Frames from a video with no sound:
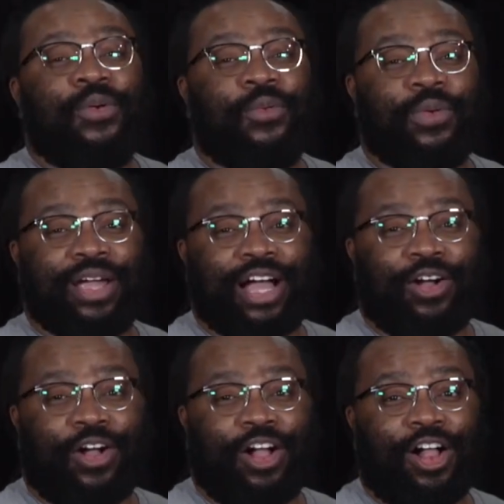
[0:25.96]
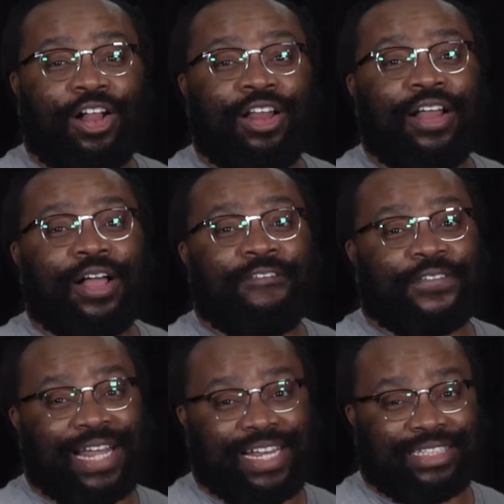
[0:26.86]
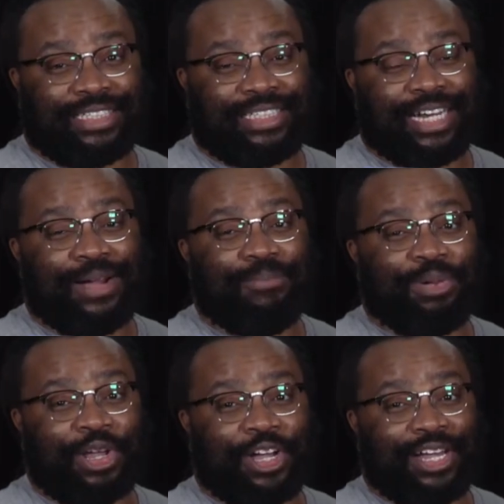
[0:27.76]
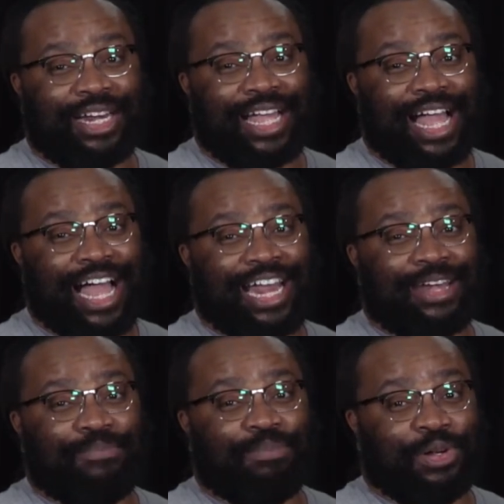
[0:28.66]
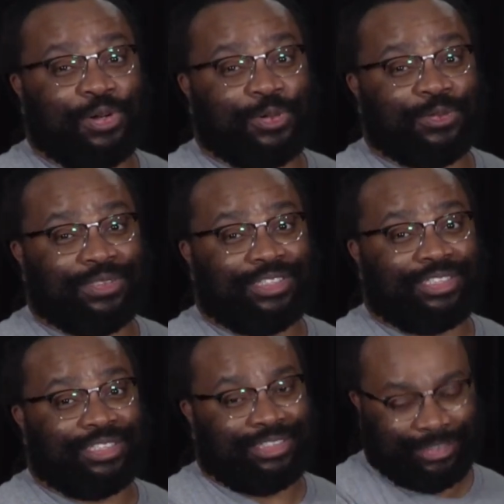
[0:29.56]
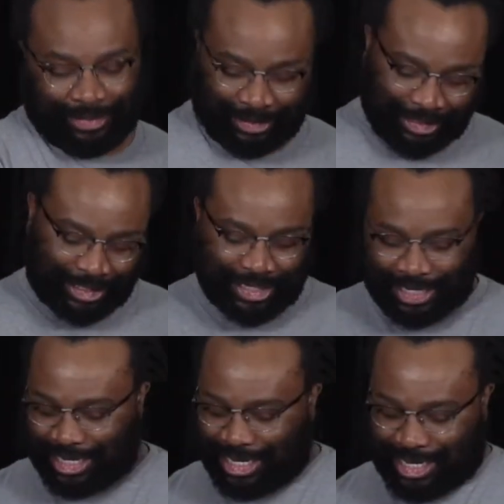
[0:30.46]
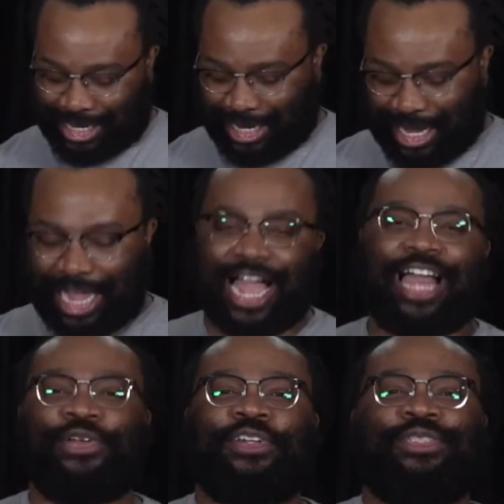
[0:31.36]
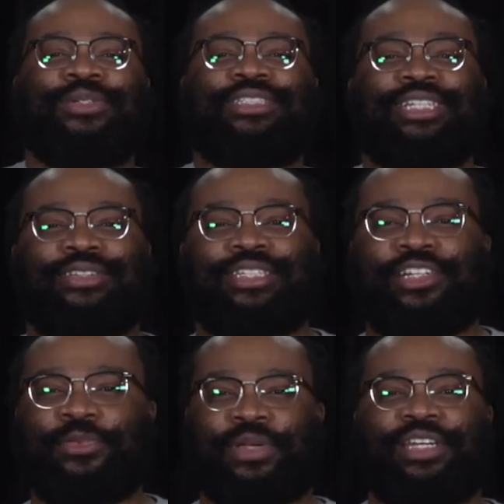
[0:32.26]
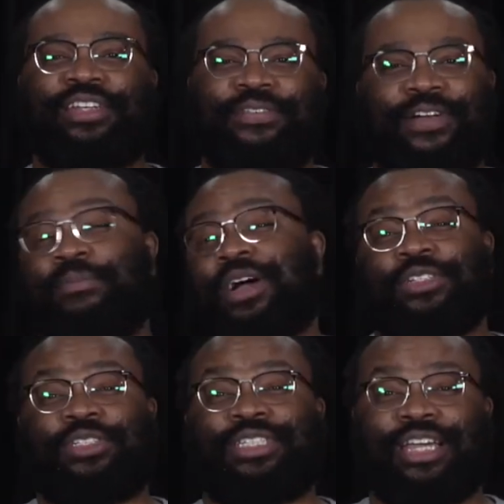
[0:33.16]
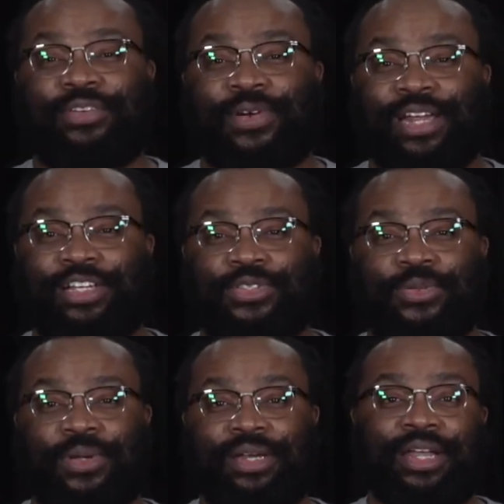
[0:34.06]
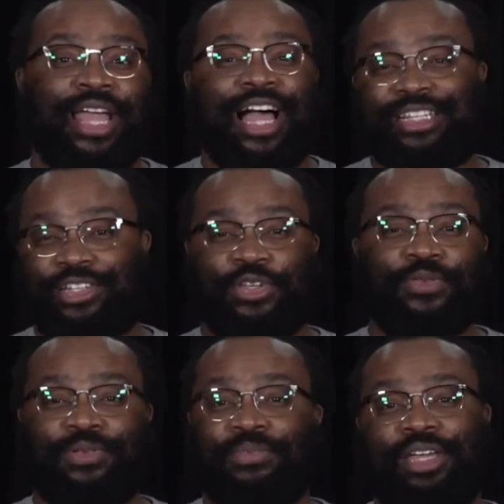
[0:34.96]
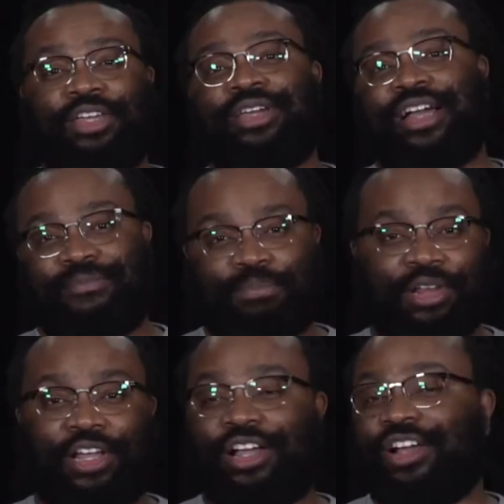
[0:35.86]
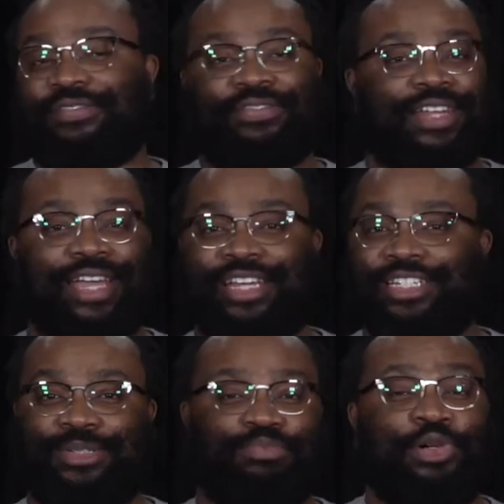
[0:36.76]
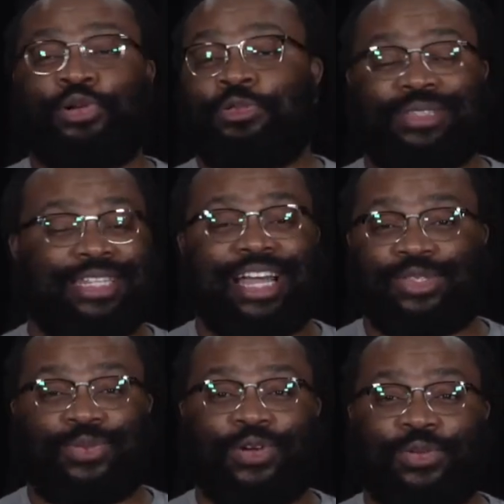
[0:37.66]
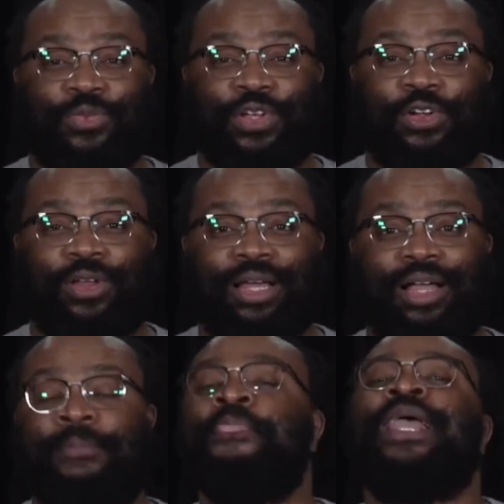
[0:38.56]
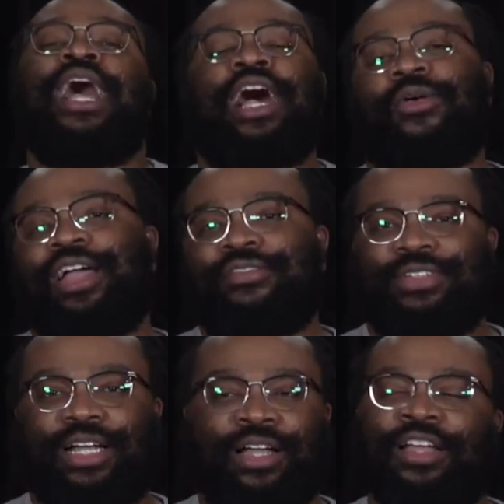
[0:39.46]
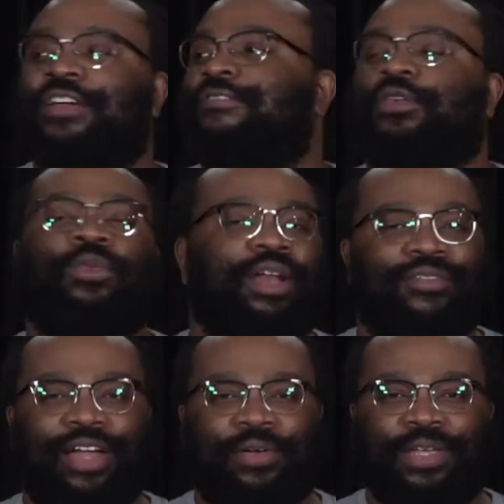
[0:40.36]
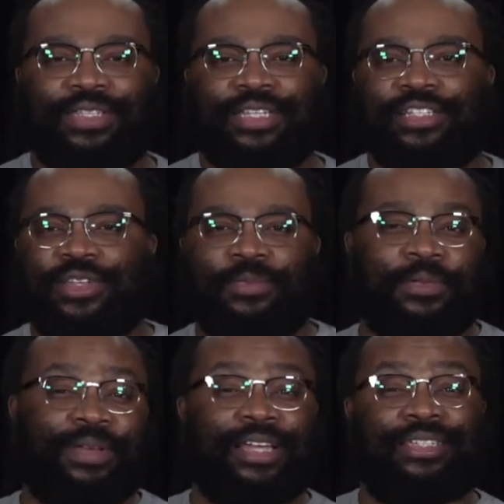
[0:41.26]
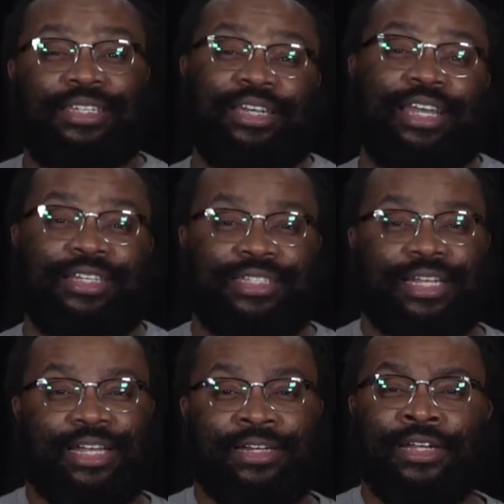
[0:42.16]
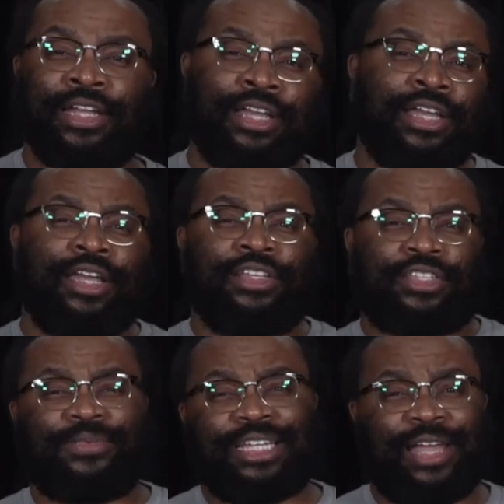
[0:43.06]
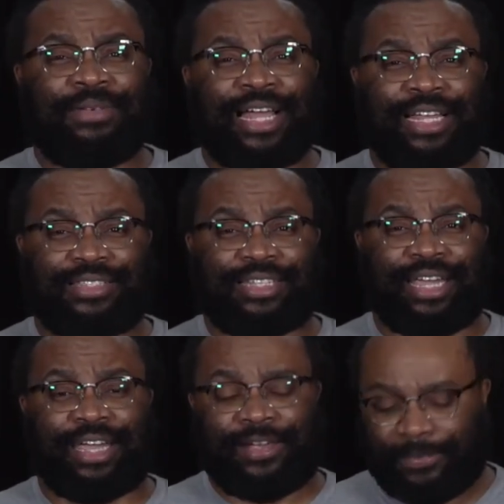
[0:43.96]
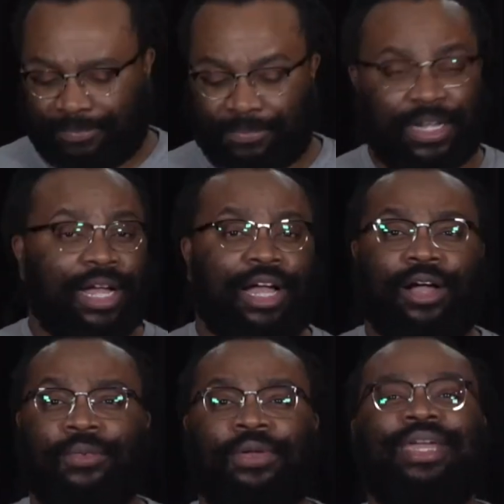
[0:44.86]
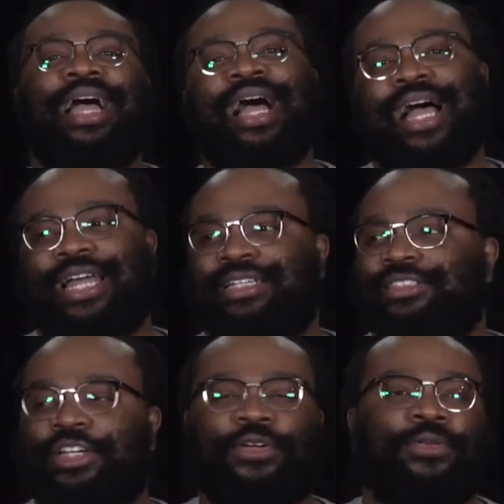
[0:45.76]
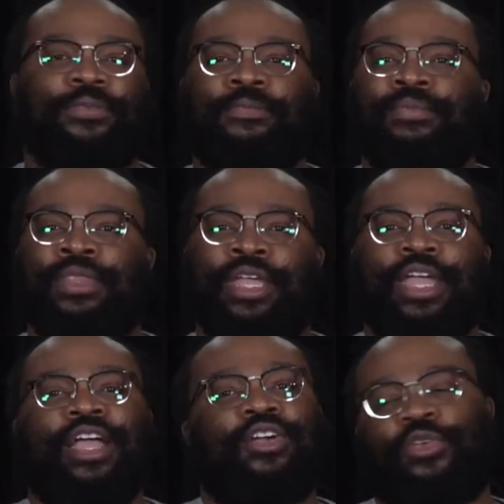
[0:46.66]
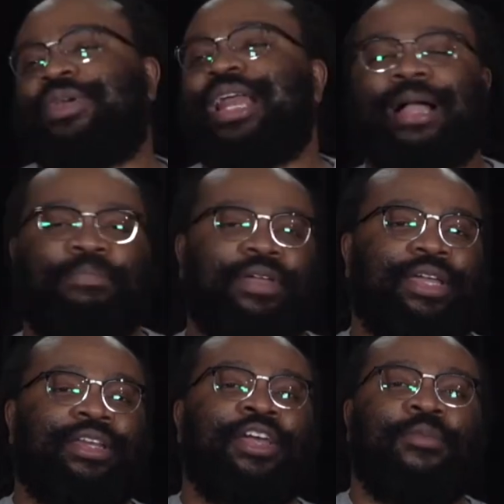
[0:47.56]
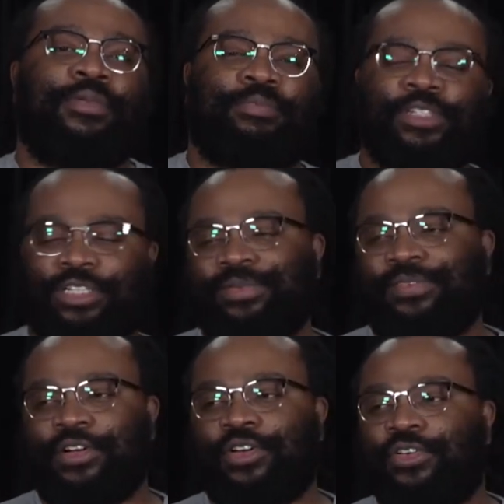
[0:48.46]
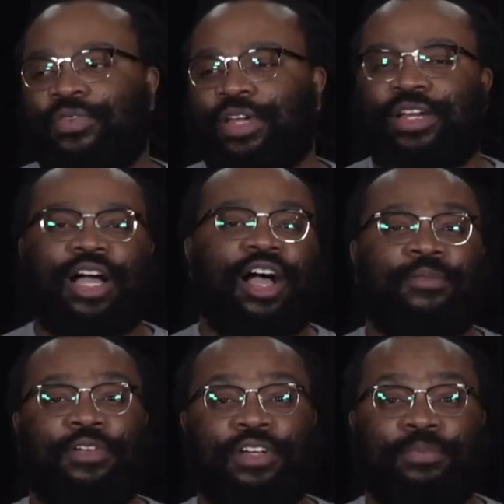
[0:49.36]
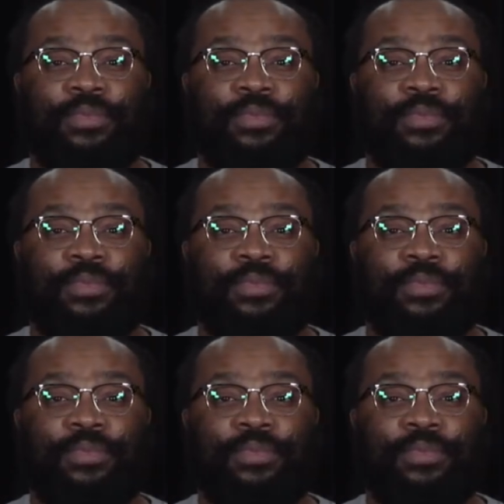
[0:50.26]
We are all flesh, blood, and bones. Yeah, I know this one sounds a little bit different, but I'll just get right into it. As a human being, you have blood, flesh, bones. That's what we all are. However, for whatever reason, some people are seeing less than. Sometime last year, uh, we had, you know, COVID happened. Just before COVID, Ahmaud,